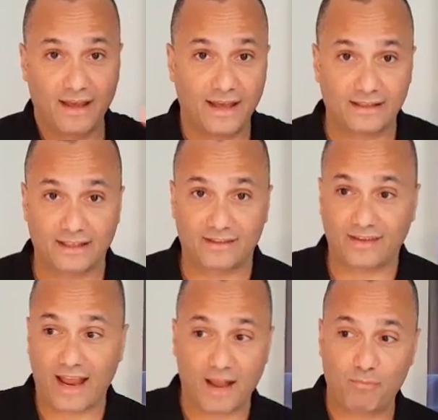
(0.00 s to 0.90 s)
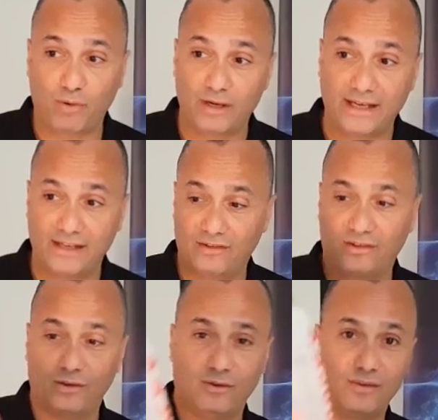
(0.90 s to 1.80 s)
and let's say I put it
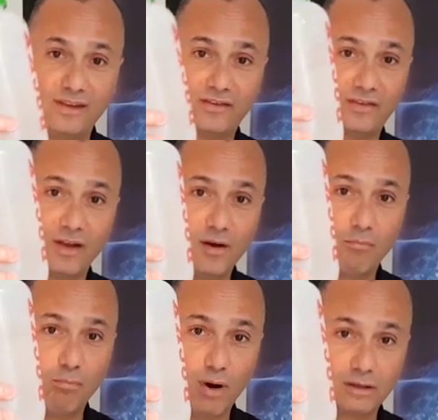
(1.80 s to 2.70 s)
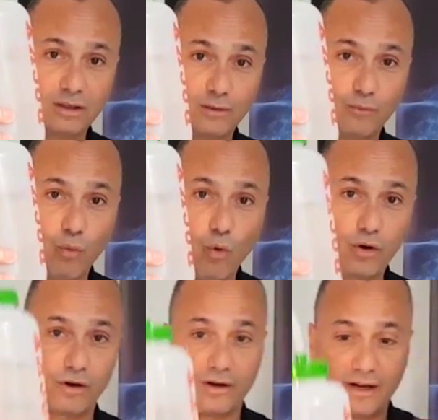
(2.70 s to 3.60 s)
into this bottle of
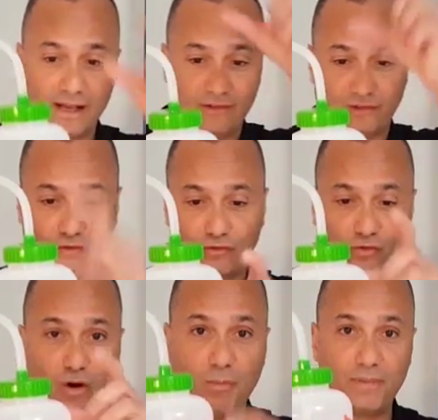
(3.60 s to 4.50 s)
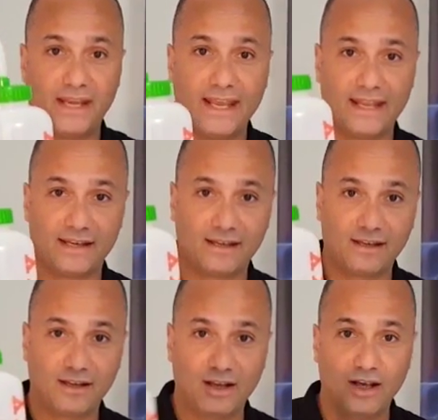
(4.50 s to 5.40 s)
water and I just drop it
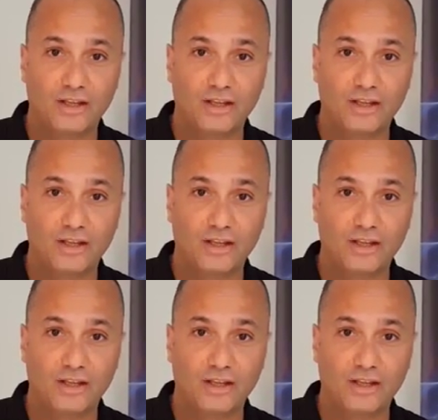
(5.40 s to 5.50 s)
in,